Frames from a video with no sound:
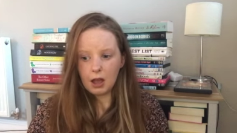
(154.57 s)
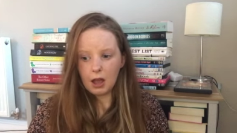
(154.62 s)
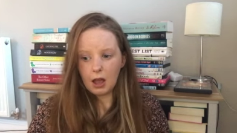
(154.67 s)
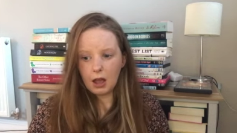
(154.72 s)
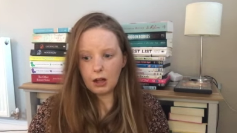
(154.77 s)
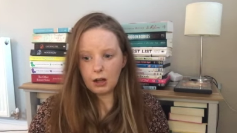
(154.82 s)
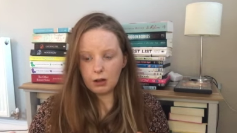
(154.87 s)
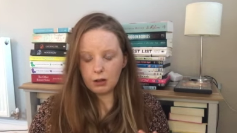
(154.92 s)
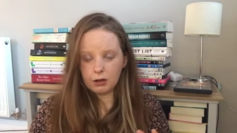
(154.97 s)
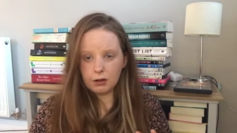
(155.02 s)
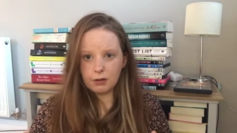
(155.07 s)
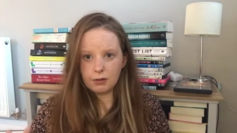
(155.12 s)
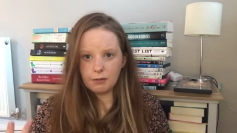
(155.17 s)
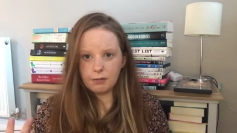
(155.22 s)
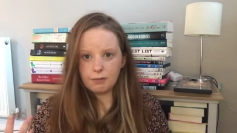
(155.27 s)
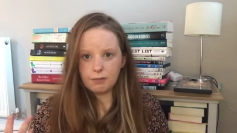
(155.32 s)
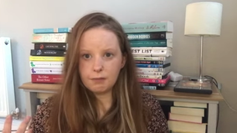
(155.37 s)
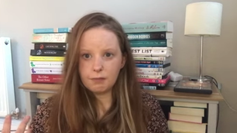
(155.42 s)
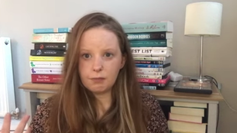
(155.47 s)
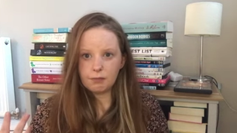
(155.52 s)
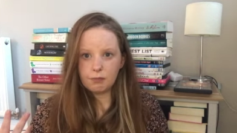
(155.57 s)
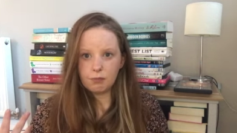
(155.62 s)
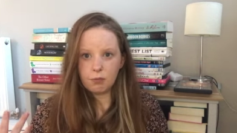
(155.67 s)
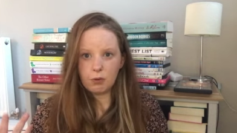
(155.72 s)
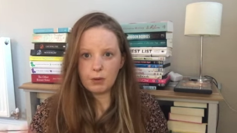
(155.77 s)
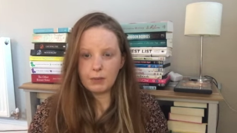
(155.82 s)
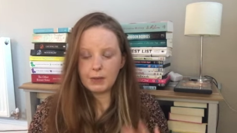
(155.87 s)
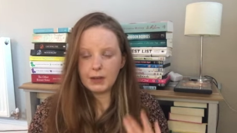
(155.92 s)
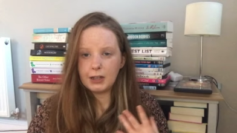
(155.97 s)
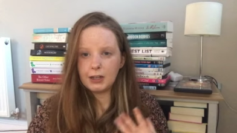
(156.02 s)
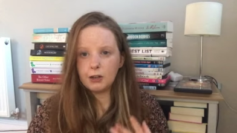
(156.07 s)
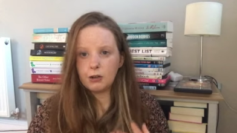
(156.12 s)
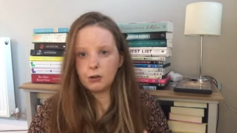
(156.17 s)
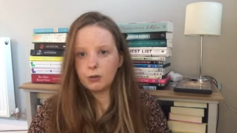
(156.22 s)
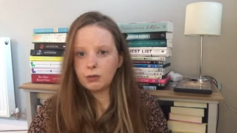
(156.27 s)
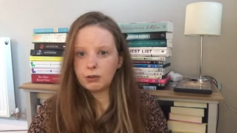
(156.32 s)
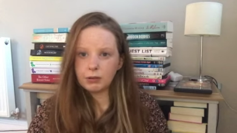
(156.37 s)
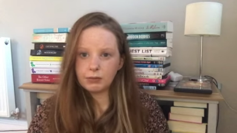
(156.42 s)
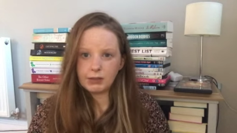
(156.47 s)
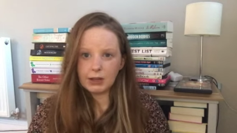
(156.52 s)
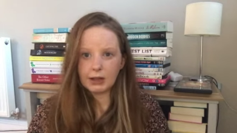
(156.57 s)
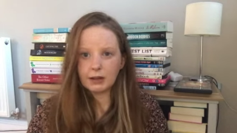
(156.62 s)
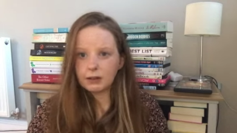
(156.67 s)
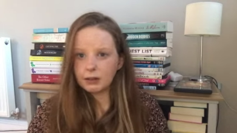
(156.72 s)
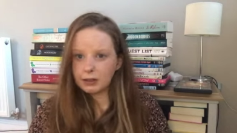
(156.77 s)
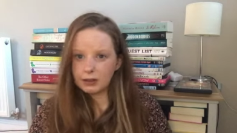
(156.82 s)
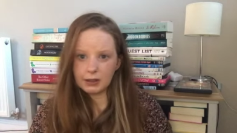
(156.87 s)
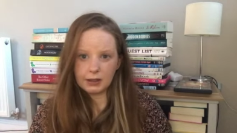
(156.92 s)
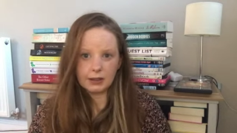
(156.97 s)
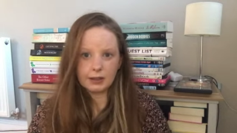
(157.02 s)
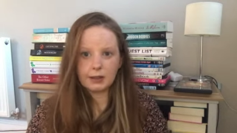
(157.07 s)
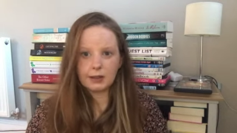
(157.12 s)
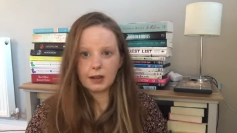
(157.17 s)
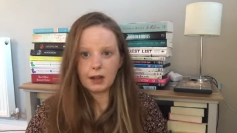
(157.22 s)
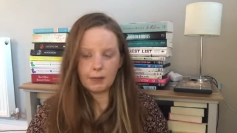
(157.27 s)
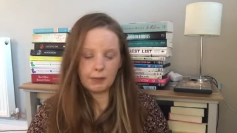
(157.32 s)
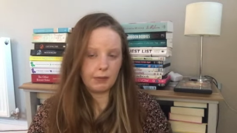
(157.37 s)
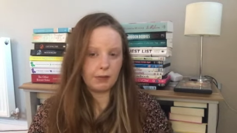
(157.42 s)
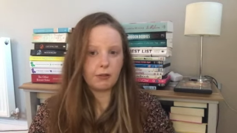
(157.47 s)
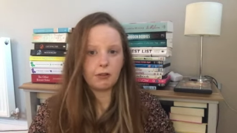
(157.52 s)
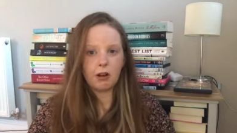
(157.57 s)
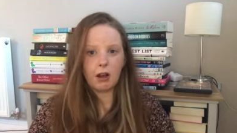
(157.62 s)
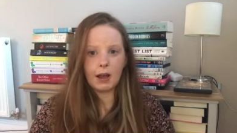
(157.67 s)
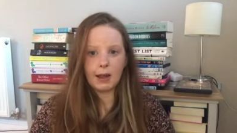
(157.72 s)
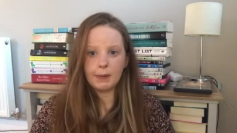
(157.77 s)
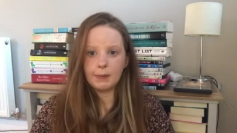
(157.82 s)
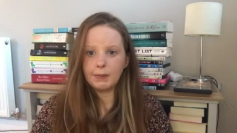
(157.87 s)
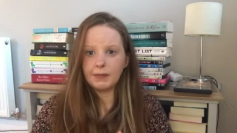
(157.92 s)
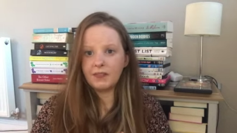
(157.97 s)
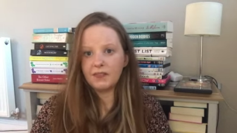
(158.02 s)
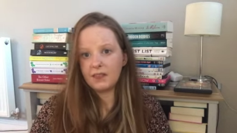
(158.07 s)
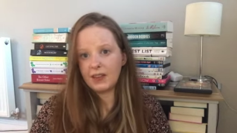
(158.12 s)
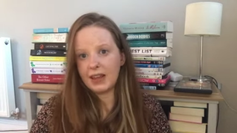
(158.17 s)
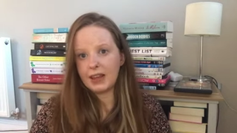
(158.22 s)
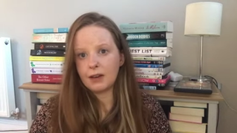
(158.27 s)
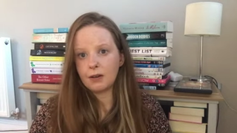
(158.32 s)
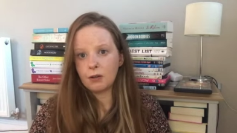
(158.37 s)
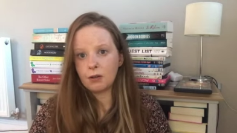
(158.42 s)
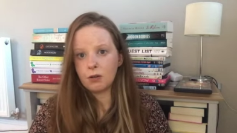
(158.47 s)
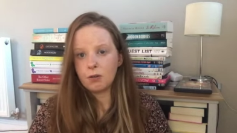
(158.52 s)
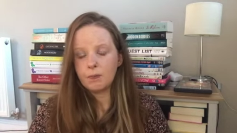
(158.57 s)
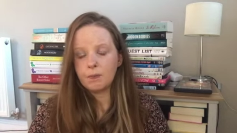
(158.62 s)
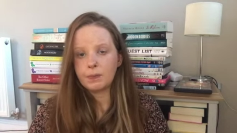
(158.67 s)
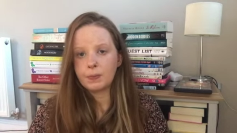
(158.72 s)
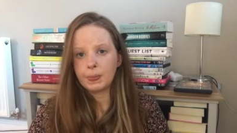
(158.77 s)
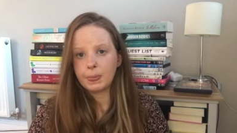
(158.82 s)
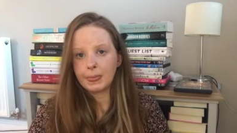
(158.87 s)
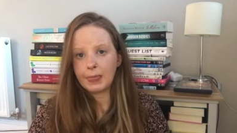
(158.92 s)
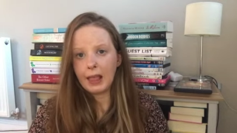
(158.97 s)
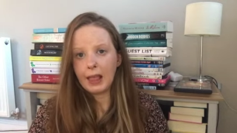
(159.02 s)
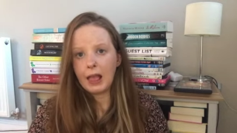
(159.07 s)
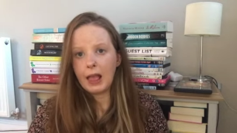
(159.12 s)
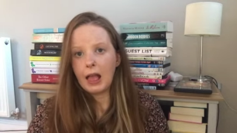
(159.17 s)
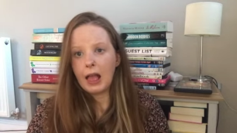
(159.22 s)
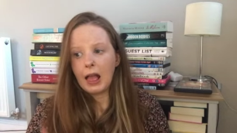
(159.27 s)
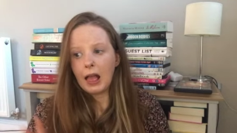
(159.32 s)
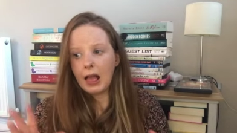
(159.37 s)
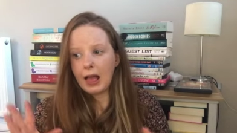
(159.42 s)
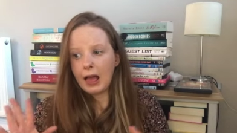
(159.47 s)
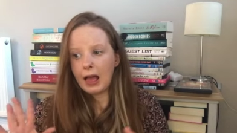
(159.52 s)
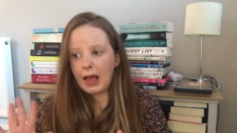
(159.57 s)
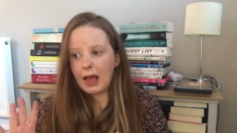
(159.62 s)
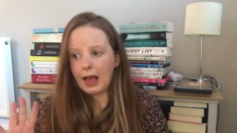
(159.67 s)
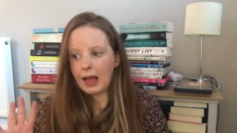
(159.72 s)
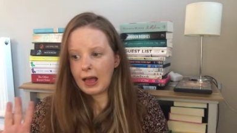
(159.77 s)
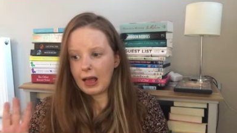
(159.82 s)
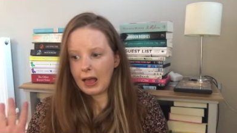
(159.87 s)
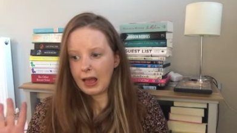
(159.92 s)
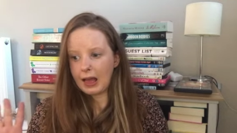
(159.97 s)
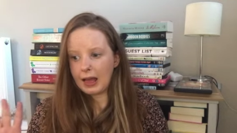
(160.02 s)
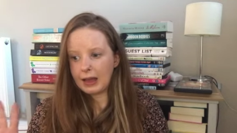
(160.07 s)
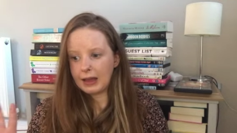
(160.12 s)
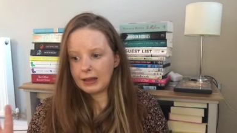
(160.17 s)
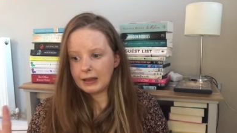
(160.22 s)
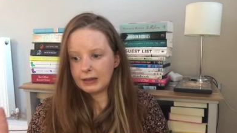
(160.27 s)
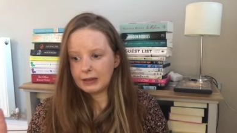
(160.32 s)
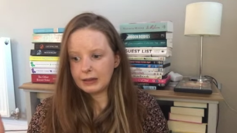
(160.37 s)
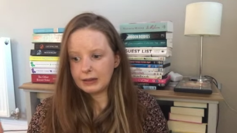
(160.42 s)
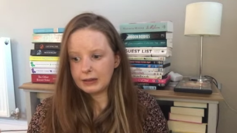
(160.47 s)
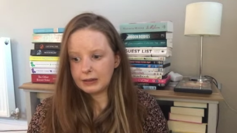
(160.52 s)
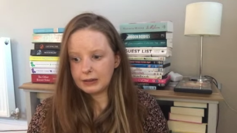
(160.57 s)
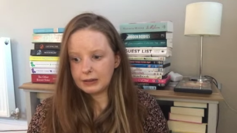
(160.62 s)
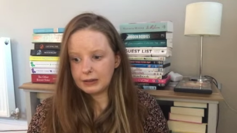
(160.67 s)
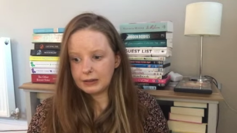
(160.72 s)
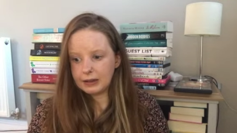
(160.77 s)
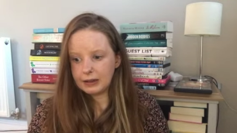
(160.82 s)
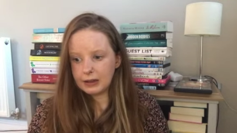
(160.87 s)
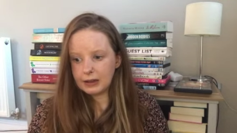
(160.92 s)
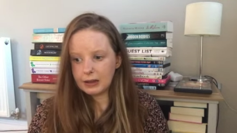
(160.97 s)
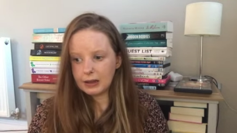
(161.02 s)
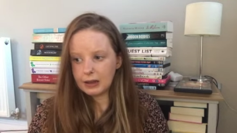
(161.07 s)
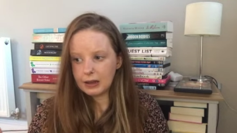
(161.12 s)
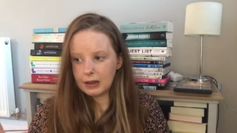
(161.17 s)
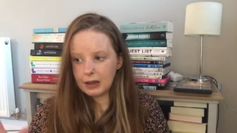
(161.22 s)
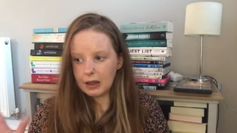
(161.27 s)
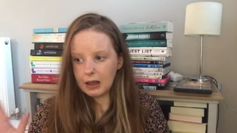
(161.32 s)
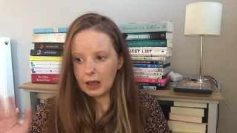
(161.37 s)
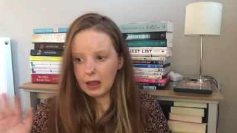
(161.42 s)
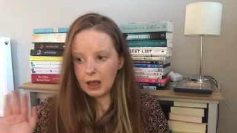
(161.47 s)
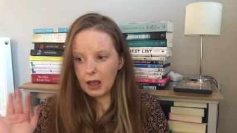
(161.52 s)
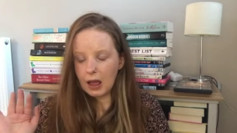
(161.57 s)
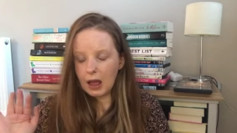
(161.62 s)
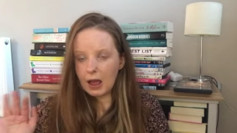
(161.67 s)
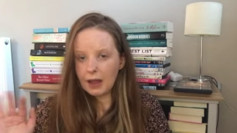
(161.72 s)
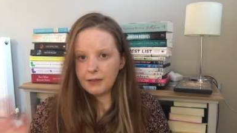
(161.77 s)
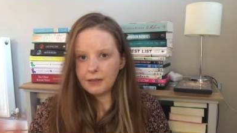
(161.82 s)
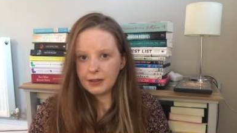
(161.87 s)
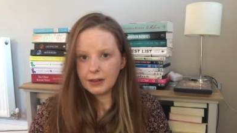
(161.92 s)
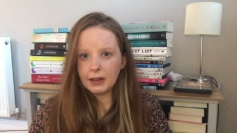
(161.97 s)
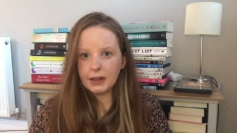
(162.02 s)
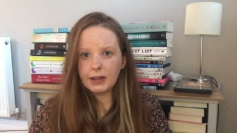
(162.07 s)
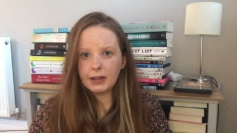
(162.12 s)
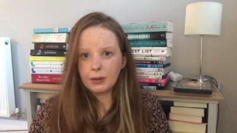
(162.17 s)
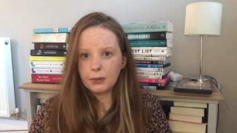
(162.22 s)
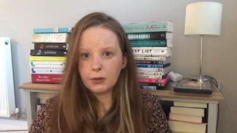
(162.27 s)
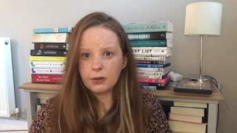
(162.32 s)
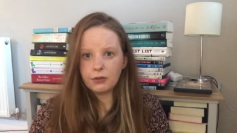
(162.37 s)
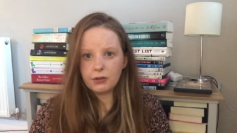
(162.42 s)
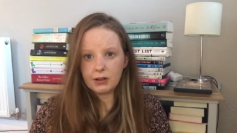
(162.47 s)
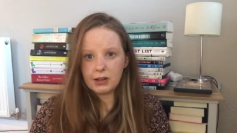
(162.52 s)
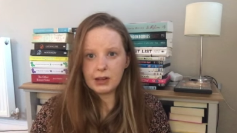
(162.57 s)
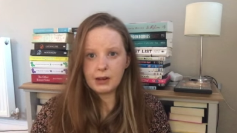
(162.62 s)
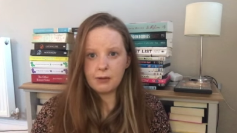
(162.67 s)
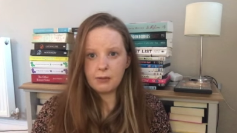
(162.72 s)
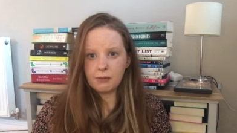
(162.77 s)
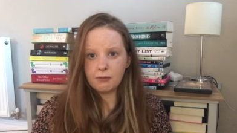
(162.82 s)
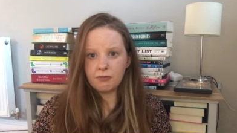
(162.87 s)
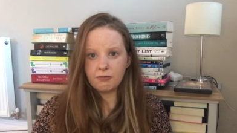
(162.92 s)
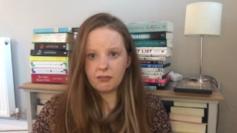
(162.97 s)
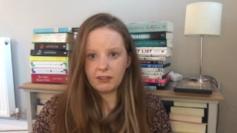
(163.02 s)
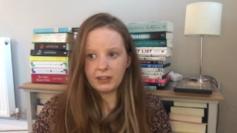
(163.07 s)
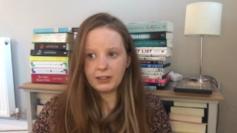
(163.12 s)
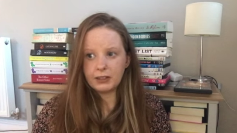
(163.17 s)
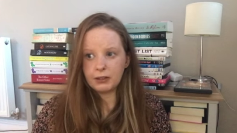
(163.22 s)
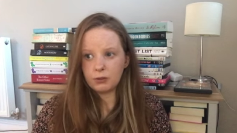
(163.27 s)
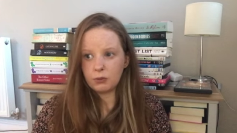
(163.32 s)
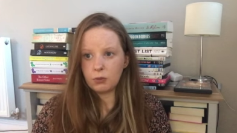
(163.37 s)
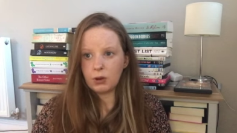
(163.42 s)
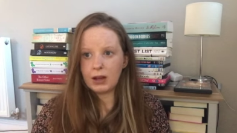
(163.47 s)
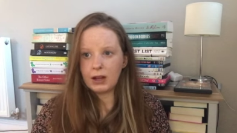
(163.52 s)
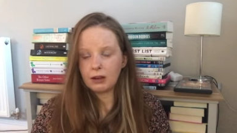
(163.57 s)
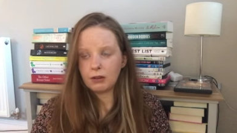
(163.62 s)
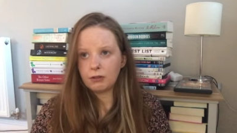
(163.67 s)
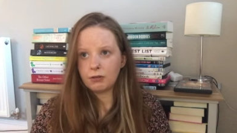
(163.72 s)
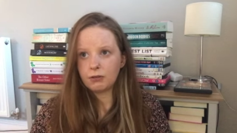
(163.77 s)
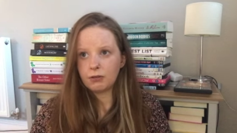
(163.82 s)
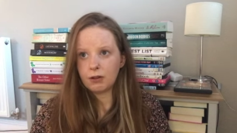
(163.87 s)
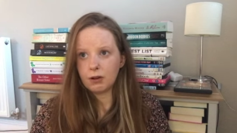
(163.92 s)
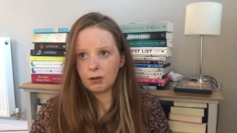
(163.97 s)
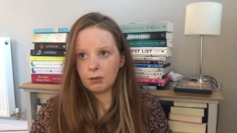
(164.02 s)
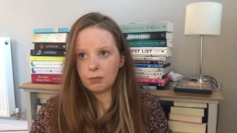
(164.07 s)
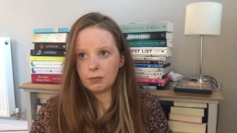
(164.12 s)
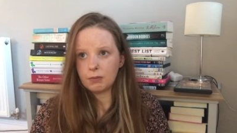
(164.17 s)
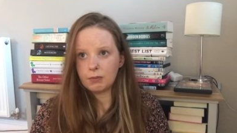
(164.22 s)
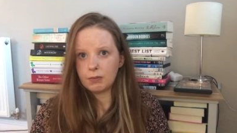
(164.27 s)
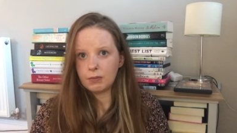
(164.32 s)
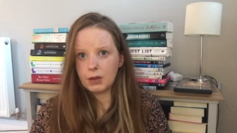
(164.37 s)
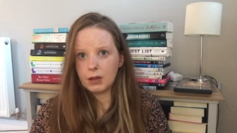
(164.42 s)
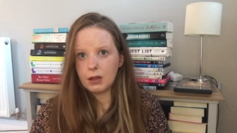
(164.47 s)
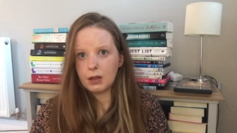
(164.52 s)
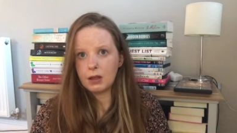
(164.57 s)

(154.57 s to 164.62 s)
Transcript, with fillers: a lot of women who are subject to this type of crime feel. And I feel like it was really written well from